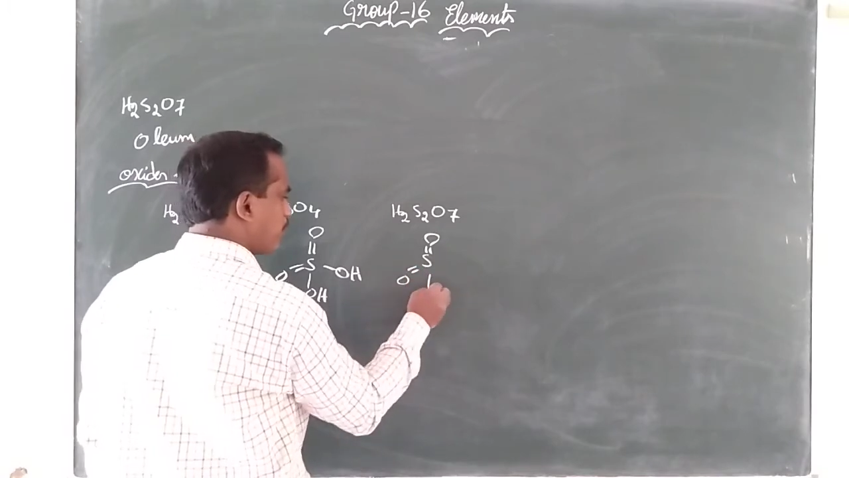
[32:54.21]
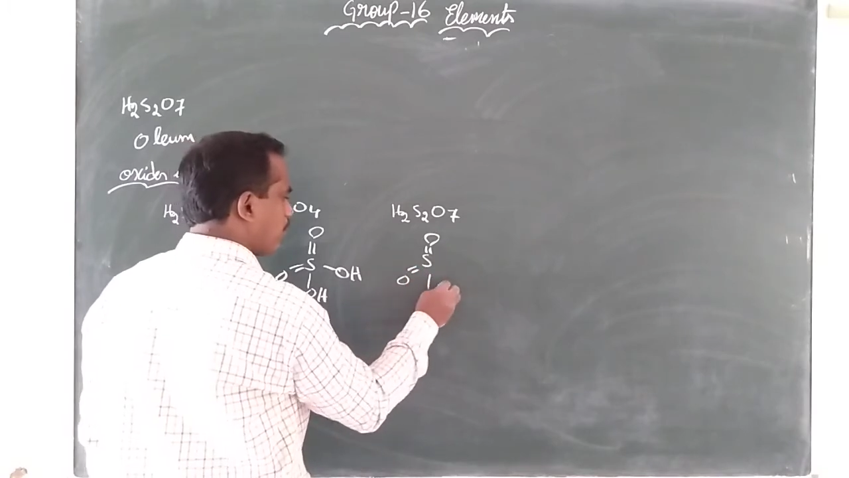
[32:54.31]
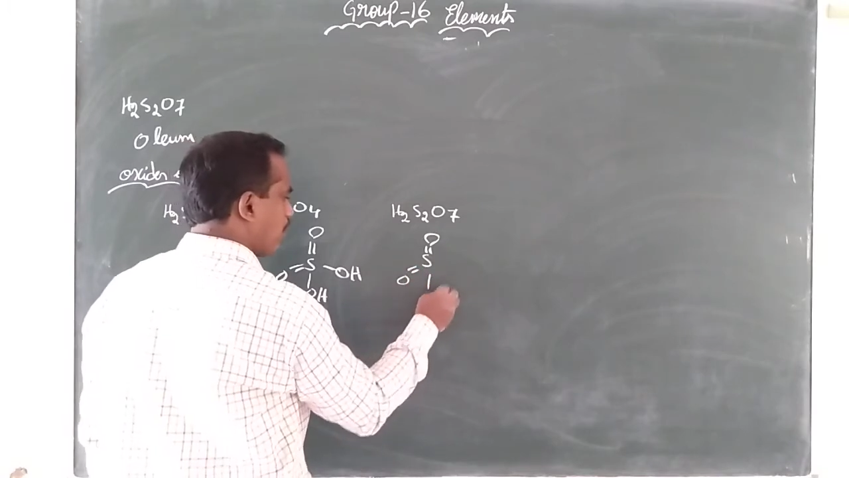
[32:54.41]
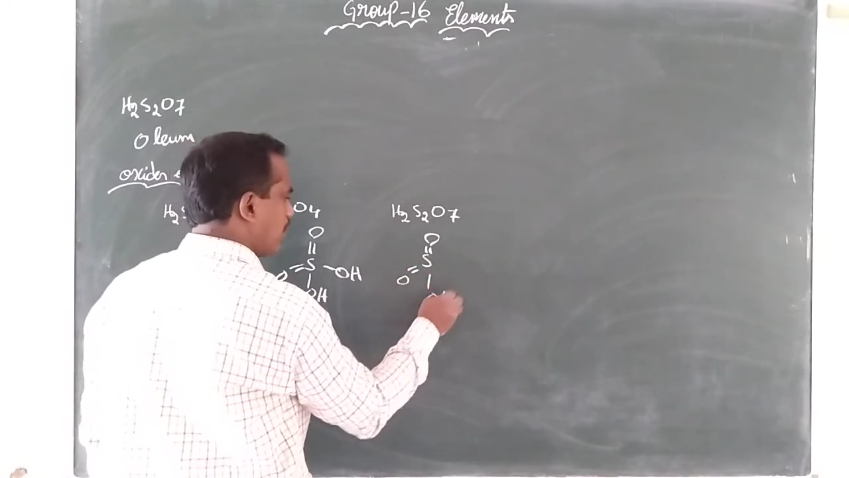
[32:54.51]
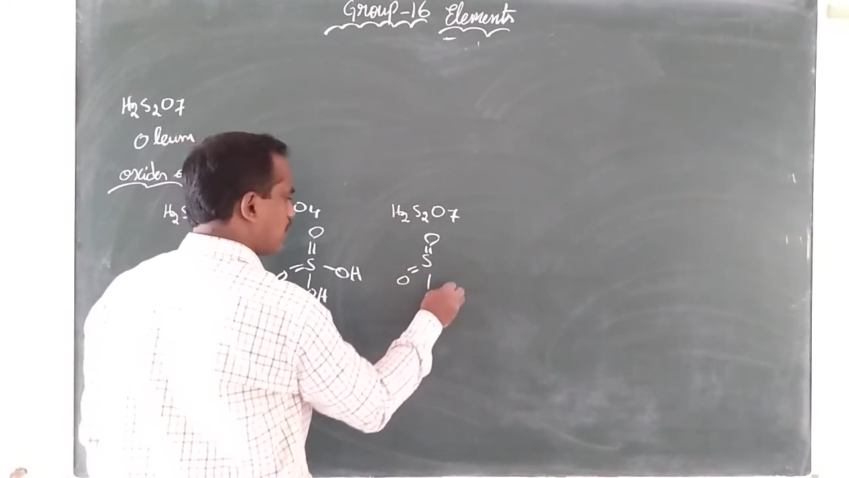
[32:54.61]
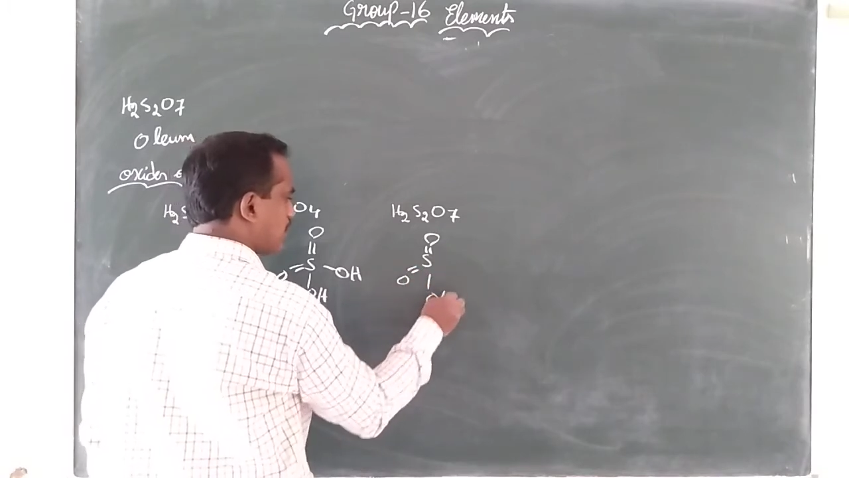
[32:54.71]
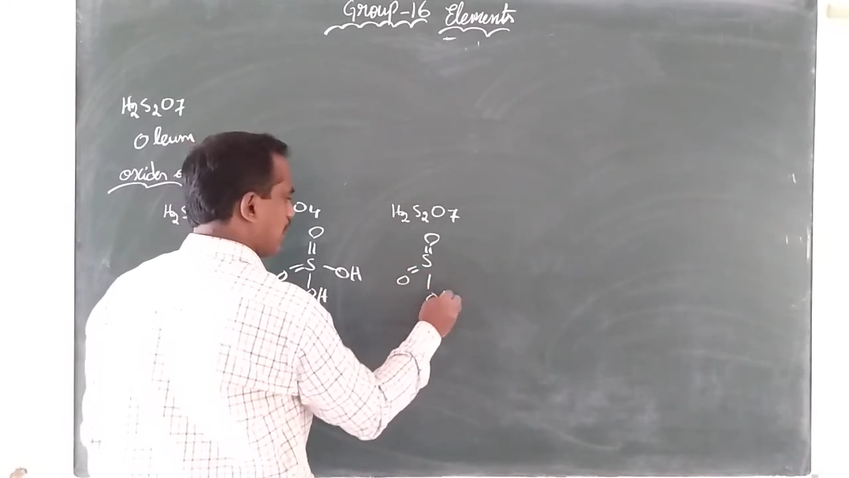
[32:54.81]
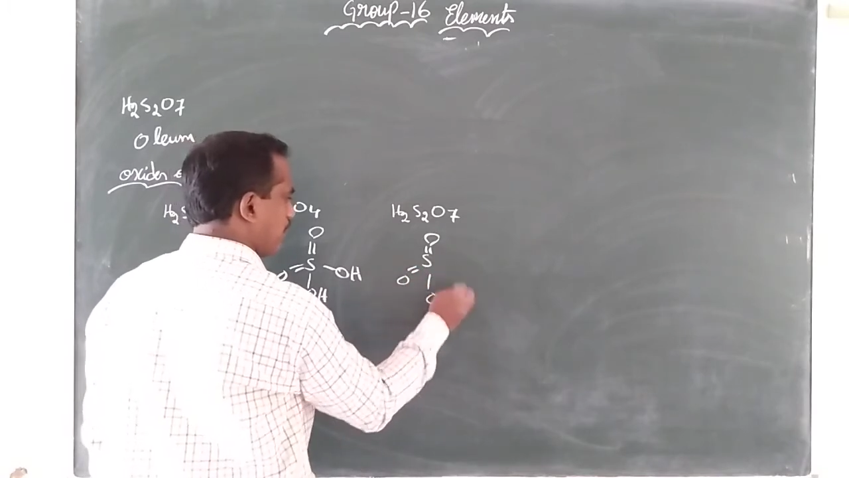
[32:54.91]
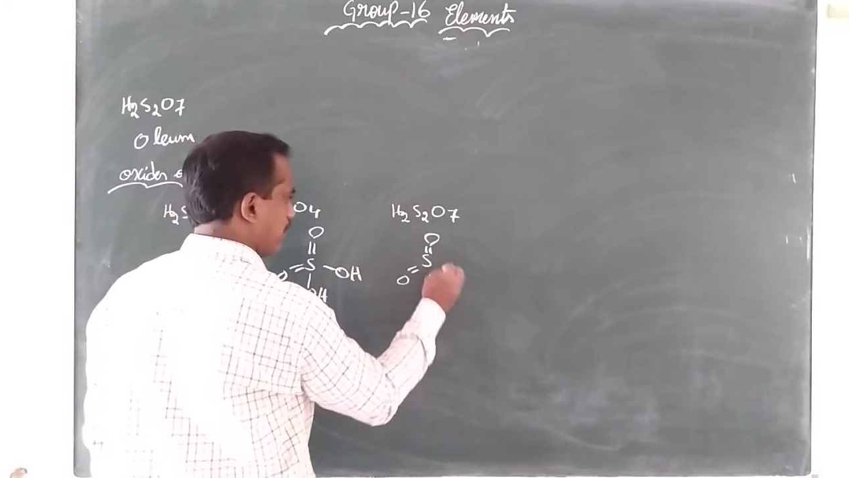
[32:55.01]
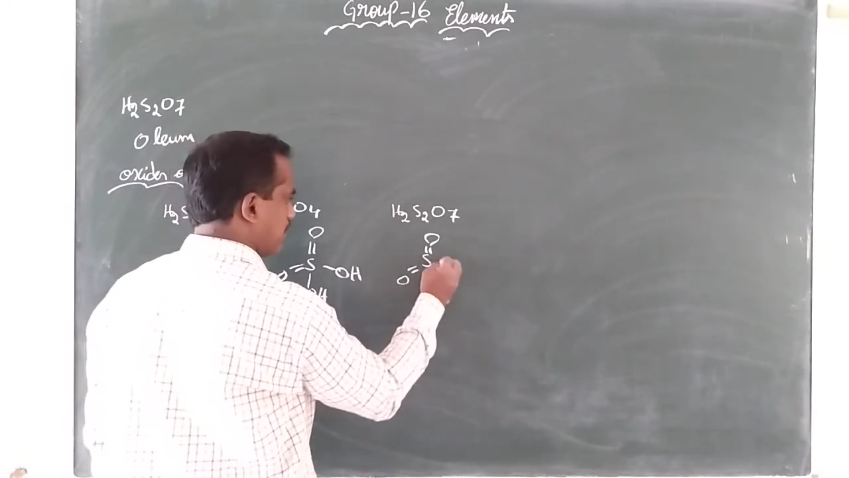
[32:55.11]
brought
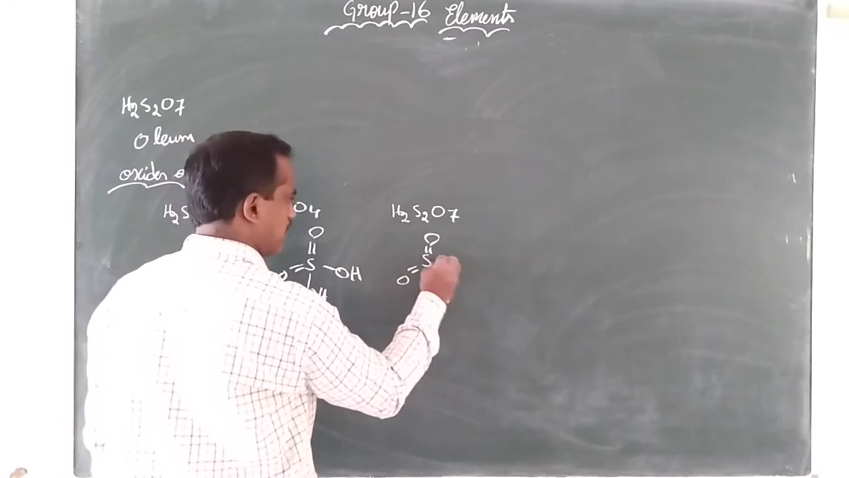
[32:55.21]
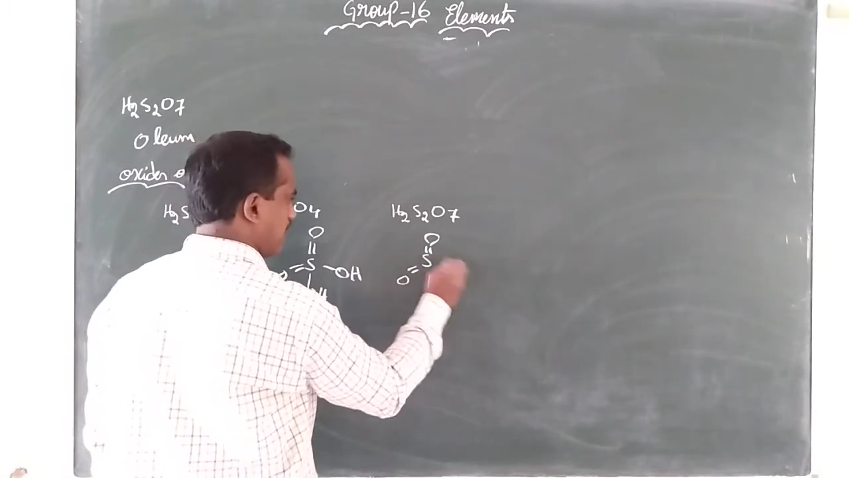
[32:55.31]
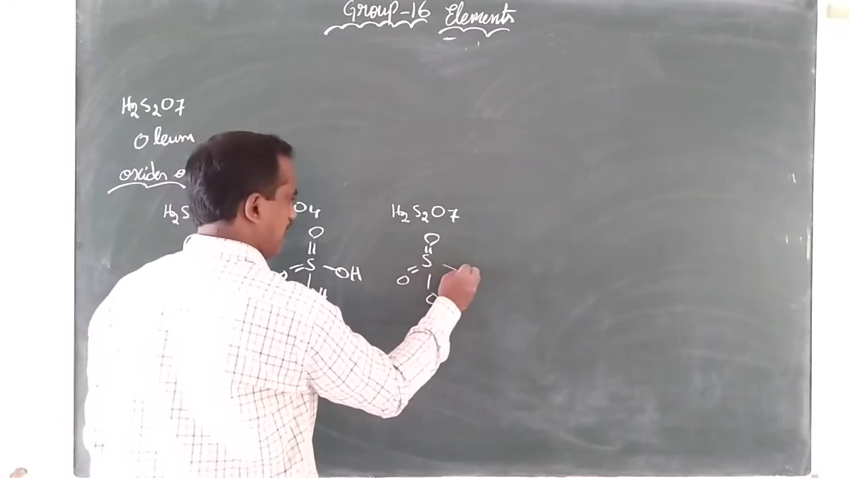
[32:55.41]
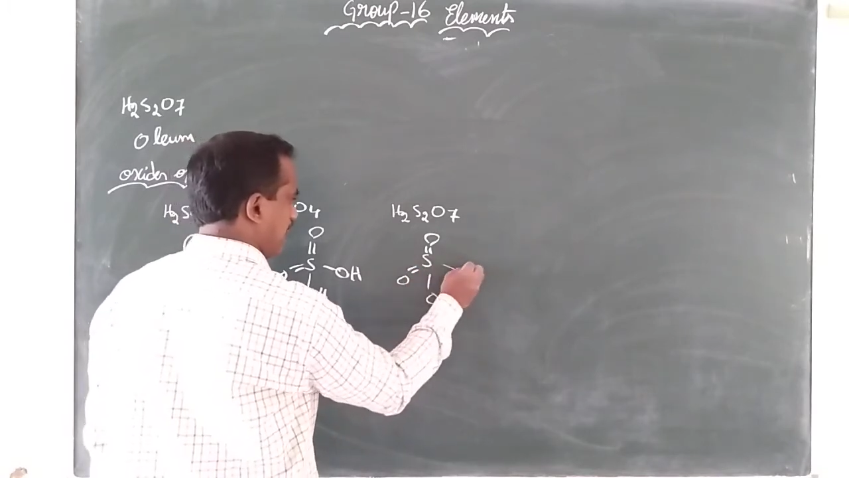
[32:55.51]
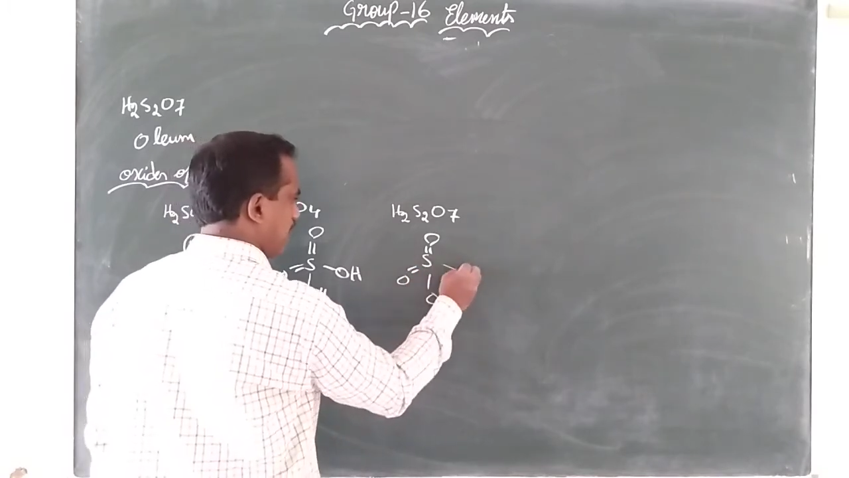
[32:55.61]
side by side.